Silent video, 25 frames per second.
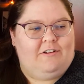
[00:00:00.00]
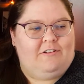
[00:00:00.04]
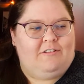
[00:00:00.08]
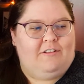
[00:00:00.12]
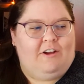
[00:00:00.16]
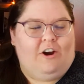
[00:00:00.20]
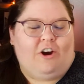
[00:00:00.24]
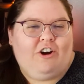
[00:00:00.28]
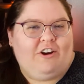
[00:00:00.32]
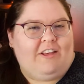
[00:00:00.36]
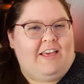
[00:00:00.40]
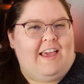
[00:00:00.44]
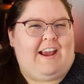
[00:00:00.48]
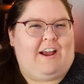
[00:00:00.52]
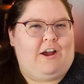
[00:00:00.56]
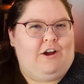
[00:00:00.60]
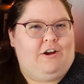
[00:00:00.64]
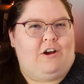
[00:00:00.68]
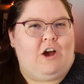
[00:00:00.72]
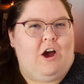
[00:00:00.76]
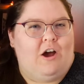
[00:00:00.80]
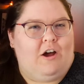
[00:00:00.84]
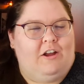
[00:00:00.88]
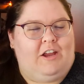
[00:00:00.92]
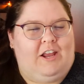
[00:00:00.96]
her like
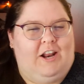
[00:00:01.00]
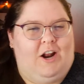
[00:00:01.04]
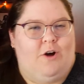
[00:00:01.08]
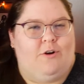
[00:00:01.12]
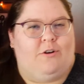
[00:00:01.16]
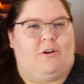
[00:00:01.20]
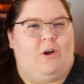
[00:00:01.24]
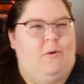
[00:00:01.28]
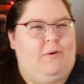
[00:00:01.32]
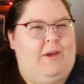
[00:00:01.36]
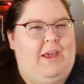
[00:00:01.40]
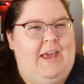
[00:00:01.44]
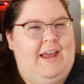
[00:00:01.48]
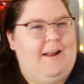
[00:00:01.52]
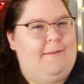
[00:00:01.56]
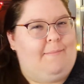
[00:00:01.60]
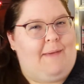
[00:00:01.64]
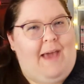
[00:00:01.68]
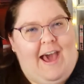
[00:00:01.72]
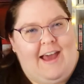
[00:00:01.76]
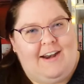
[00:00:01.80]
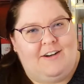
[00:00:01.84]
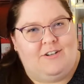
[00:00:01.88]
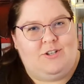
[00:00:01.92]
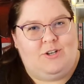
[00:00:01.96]
go get 'em
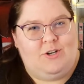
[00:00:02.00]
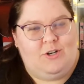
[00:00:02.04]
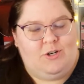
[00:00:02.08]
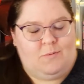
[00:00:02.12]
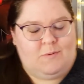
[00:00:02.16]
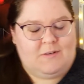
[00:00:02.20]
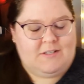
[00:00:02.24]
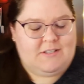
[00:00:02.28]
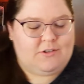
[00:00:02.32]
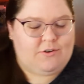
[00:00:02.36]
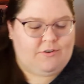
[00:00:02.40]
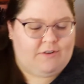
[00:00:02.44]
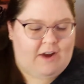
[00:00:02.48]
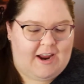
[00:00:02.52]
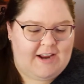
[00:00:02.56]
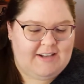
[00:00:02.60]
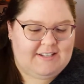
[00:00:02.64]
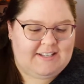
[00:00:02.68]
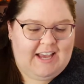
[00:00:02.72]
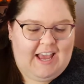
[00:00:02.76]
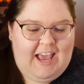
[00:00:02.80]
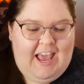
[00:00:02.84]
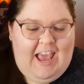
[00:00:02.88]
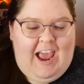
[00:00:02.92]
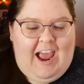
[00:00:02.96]
attitude was
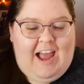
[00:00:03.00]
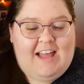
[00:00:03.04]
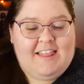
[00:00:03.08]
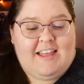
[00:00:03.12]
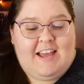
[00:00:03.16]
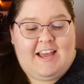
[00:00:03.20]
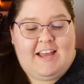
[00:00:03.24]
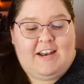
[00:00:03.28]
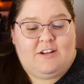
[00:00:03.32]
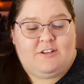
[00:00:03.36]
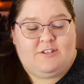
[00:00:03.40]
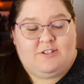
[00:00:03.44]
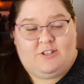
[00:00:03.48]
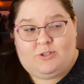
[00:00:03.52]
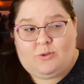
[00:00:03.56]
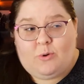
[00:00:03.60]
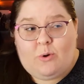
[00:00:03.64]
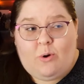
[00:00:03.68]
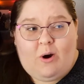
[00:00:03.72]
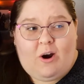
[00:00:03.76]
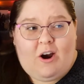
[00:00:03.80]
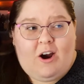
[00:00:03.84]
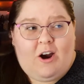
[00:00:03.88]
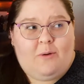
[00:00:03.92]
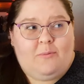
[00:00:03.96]
great. And then
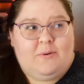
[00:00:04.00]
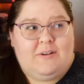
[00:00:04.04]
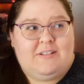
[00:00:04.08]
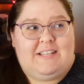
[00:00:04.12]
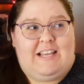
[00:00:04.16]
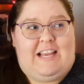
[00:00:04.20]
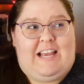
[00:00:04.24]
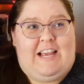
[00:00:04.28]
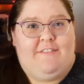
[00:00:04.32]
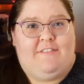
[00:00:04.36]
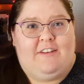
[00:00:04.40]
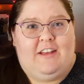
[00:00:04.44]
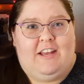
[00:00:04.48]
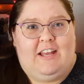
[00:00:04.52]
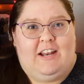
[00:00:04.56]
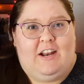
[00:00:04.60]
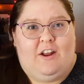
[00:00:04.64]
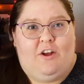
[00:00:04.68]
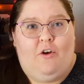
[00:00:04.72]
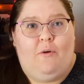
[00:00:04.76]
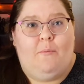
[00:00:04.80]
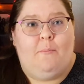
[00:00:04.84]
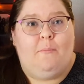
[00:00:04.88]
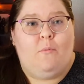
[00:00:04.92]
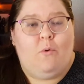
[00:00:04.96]
Zor was
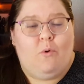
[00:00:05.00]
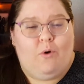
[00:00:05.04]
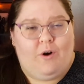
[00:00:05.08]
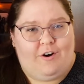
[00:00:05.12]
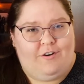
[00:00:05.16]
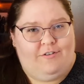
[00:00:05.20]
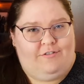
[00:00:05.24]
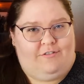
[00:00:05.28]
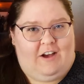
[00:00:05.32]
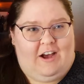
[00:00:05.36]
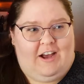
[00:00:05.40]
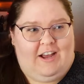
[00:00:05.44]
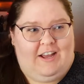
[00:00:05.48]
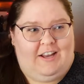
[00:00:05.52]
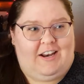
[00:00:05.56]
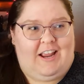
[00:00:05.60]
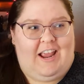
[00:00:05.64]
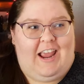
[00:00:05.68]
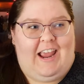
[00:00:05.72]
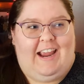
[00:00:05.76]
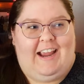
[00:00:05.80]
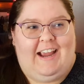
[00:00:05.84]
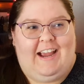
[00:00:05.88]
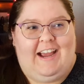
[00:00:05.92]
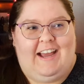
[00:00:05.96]
even more fun
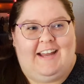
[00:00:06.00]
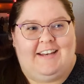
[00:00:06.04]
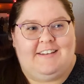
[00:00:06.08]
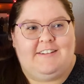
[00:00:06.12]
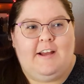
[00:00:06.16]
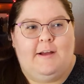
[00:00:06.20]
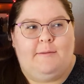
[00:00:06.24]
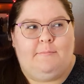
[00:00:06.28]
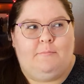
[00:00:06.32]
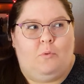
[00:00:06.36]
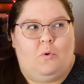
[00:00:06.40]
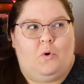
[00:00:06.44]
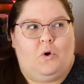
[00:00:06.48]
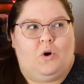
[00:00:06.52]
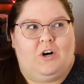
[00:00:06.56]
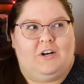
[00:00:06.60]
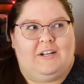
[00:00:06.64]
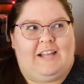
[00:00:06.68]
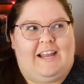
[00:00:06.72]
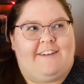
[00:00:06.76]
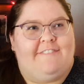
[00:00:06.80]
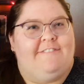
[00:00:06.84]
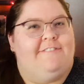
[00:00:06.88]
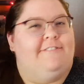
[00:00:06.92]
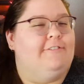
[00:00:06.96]
and more
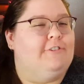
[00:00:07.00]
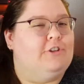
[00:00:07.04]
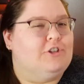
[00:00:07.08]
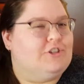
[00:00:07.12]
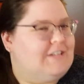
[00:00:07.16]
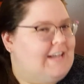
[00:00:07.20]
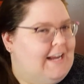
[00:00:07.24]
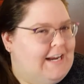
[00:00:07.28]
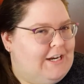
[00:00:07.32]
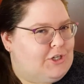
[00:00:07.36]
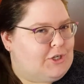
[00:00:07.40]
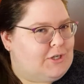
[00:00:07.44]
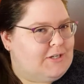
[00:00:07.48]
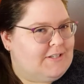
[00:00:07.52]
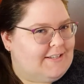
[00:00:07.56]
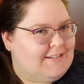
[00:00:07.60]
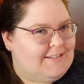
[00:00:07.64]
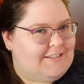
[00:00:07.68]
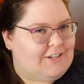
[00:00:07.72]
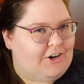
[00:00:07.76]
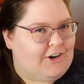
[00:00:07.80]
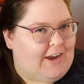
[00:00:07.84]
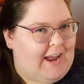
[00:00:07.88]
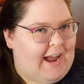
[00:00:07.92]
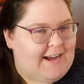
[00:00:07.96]
like flirtatious and
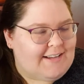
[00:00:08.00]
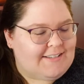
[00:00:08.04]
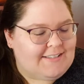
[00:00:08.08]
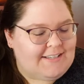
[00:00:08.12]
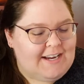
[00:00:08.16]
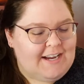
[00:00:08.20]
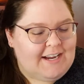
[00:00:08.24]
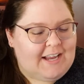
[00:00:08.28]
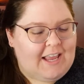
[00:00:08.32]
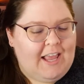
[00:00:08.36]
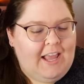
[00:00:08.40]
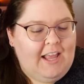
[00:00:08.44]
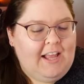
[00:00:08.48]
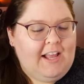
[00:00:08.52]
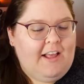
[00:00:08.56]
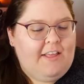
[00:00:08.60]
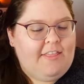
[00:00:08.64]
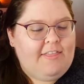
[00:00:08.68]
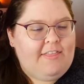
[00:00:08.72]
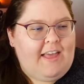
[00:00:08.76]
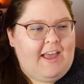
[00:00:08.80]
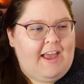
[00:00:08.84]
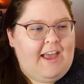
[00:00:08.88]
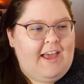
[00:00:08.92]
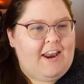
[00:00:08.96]
sarcastic
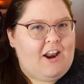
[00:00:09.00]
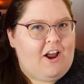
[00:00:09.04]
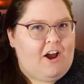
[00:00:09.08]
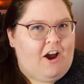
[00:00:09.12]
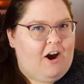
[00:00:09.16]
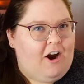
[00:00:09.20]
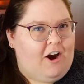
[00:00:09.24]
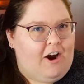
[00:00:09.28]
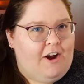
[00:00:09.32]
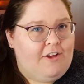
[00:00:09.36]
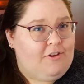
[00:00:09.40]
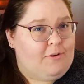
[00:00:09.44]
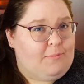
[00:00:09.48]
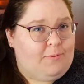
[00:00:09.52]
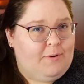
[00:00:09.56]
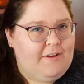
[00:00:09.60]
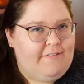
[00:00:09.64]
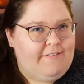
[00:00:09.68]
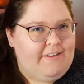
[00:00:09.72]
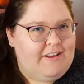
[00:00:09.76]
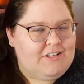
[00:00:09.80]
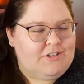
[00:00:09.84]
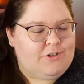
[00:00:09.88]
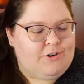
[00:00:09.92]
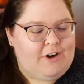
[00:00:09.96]
than our other
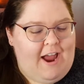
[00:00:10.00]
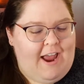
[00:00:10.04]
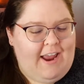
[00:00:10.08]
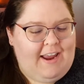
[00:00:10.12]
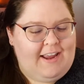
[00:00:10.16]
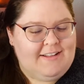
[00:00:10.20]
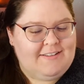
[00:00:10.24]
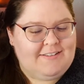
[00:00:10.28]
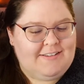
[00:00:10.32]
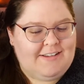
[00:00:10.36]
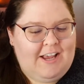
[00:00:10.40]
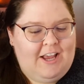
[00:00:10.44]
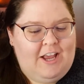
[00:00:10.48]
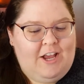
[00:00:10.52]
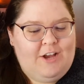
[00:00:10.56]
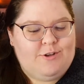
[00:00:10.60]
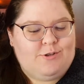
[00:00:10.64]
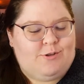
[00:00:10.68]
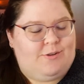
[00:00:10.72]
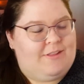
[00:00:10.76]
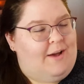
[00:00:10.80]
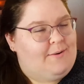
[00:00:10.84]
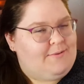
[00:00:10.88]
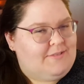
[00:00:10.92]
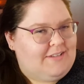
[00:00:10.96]
previous dragons.
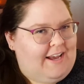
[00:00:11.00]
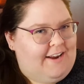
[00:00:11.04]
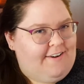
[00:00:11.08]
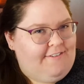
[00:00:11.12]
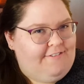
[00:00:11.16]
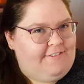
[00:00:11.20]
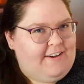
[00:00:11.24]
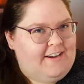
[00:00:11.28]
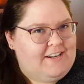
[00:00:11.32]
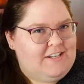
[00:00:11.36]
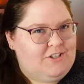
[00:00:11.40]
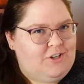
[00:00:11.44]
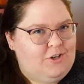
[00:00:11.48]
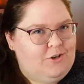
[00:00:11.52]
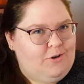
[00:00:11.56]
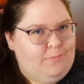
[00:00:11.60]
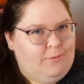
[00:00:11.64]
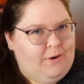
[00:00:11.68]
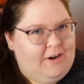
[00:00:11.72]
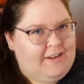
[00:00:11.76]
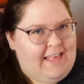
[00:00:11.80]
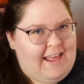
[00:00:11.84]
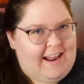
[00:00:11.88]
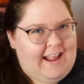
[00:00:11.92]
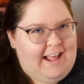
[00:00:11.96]
So that was kind of fun to
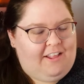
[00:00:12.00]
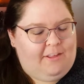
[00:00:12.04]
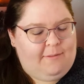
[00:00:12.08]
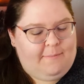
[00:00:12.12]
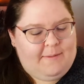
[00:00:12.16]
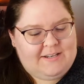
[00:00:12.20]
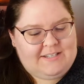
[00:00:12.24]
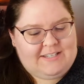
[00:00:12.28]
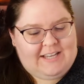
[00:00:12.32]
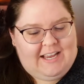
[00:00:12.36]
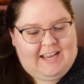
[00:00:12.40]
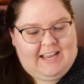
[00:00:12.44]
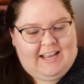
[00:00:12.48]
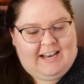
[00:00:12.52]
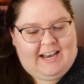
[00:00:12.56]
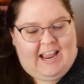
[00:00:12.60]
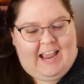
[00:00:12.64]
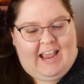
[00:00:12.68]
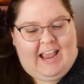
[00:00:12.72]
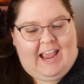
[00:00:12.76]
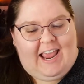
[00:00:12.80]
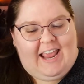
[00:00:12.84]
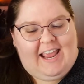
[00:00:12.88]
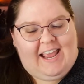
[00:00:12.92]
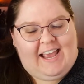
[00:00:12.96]
bring that element in.
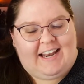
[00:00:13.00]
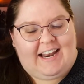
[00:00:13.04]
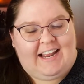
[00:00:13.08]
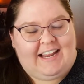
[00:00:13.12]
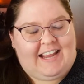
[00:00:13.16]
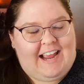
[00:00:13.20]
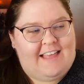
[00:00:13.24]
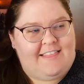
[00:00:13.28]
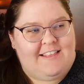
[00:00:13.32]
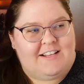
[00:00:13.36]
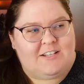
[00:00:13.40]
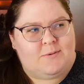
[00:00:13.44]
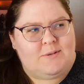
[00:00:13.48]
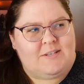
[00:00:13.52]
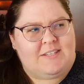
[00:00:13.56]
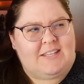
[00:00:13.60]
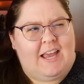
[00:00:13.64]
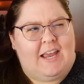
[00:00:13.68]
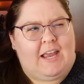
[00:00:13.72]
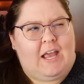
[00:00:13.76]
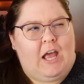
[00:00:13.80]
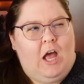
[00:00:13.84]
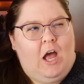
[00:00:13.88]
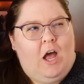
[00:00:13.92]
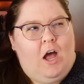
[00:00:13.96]
And again, this was
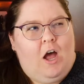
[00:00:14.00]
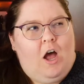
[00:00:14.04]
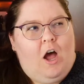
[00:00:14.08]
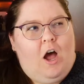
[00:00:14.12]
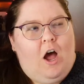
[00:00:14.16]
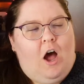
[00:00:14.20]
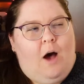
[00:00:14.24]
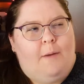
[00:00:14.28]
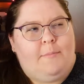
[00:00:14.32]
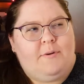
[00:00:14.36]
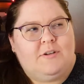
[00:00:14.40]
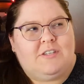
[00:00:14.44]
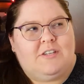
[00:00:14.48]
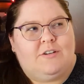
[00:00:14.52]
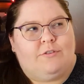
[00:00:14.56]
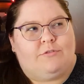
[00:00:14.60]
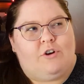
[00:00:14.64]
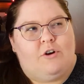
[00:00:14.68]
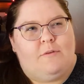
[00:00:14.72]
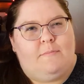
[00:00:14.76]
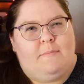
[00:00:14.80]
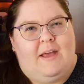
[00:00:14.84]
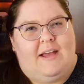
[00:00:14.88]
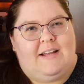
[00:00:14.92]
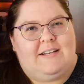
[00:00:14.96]
like almost a
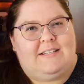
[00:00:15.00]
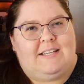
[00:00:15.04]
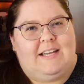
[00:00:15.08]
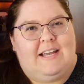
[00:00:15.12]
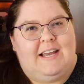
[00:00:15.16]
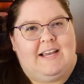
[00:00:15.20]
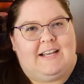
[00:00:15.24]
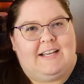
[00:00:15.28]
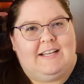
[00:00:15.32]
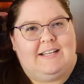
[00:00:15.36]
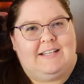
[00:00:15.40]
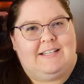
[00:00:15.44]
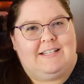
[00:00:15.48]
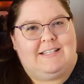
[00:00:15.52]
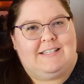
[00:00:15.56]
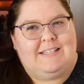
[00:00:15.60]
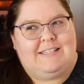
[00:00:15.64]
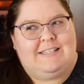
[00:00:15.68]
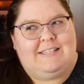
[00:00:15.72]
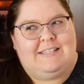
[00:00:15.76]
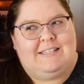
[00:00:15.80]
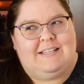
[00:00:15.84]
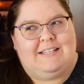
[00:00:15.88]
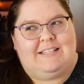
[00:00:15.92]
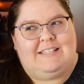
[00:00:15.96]
romantic
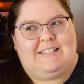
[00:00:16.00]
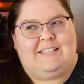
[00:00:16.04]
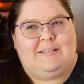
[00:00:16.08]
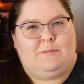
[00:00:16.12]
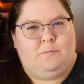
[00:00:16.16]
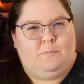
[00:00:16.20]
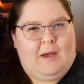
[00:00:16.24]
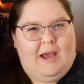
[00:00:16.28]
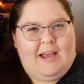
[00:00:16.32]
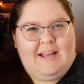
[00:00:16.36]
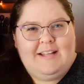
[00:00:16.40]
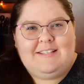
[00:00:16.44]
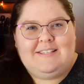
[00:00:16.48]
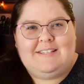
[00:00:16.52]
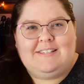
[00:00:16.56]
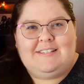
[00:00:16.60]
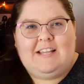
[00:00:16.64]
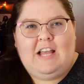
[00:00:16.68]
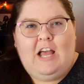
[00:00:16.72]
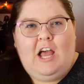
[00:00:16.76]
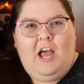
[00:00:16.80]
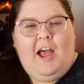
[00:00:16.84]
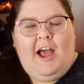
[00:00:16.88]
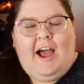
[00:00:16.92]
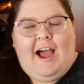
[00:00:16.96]

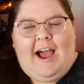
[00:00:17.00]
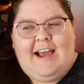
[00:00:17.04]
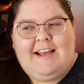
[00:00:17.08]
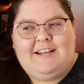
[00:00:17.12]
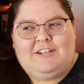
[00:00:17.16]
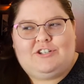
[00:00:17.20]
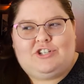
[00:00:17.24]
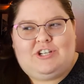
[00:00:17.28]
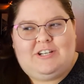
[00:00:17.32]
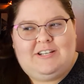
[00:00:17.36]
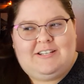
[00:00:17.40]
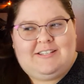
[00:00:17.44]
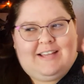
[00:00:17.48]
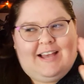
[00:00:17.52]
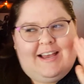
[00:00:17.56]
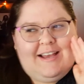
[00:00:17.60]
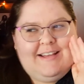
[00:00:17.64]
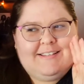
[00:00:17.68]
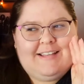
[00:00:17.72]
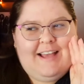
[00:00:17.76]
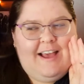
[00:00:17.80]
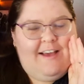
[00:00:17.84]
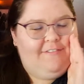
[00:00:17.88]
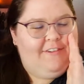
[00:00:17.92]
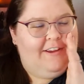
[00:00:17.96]
suspense. She
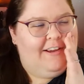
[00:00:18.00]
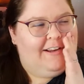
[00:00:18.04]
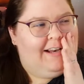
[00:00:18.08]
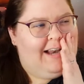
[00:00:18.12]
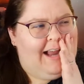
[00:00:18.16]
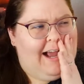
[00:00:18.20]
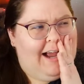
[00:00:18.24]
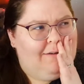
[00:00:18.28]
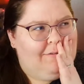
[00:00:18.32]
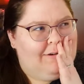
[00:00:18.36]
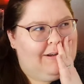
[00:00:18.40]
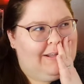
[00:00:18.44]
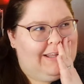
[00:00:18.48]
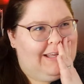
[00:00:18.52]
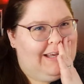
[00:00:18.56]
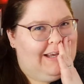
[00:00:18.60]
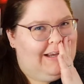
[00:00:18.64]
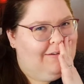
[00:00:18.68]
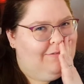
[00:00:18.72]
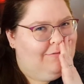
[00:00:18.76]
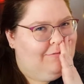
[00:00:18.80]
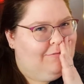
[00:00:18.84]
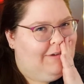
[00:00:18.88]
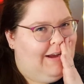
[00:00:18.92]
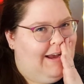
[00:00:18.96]
says, having not
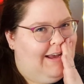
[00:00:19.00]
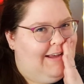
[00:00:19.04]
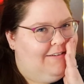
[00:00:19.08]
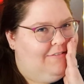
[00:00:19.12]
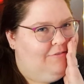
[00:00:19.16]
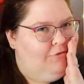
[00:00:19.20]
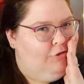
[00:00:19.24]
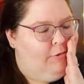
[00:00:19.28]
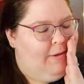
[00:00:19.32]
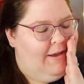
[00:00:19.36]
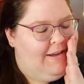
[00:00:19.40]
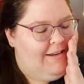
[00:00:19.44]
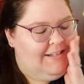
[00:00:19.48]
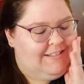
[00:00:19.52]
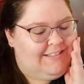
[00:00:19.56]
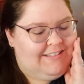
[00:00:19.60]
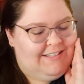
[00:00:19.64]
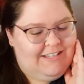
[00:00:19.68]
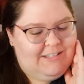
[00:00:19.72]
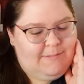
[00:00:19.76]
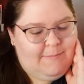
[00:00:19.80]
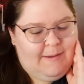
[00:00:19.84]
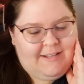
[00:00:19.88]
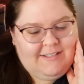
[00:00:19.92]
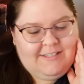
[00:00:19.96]
really read romantic
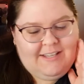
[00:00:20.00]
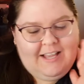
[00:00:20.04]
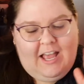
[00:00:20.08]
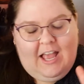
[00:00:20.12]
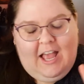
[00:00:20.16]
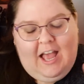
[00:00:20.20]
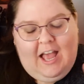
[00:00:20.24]
suspense,